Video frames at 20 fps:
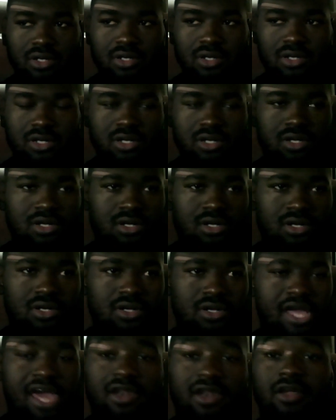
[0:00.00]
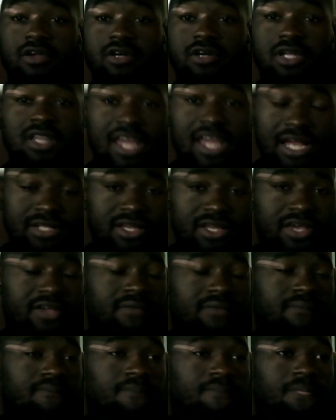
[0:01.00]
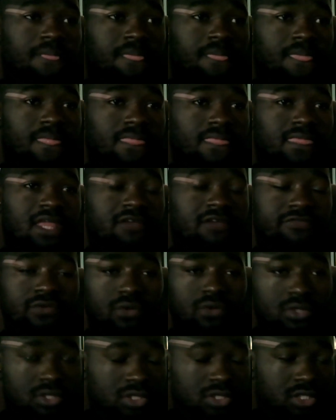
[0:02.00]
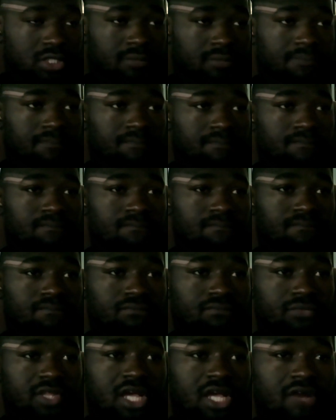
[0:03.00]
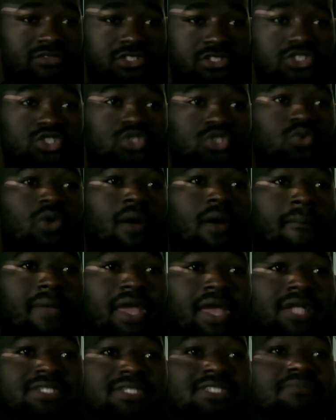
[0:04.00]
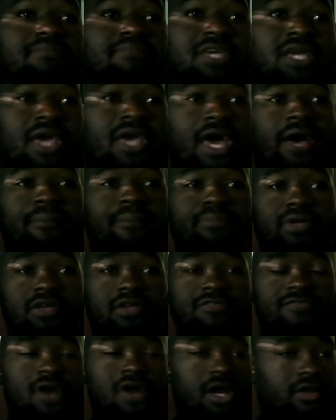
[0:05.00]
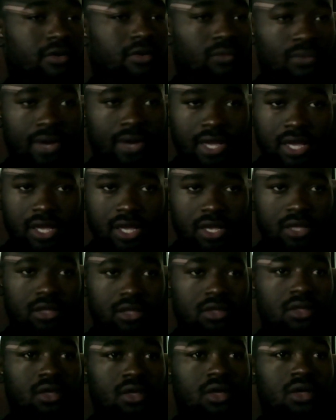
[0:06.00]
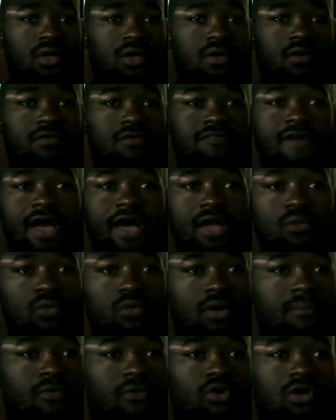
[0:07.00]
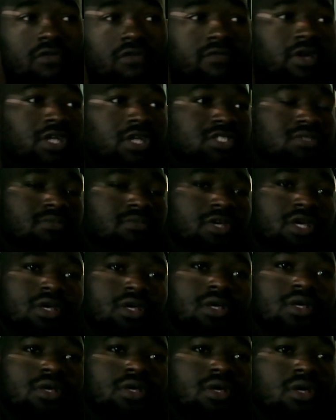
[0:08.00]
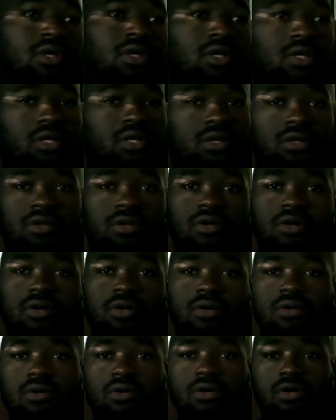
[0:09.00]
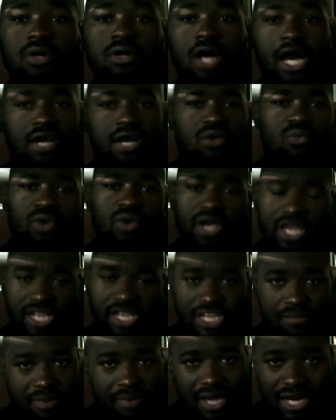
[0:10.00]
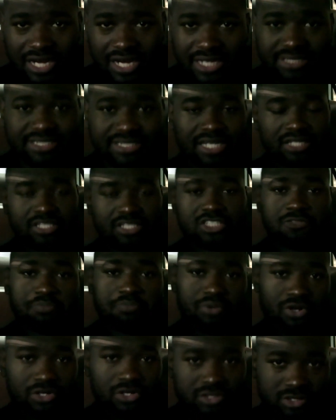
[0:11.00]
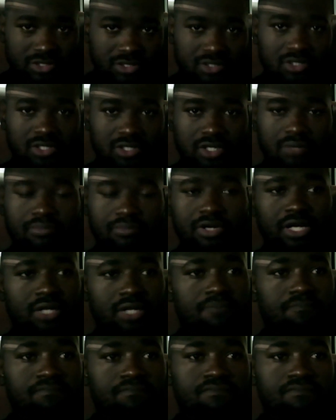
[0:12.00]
I had a good leg day. I feel good. I have to do what makes me happy. Find a way. Find what motivates me. You know, I don't want anybody to take this personally, but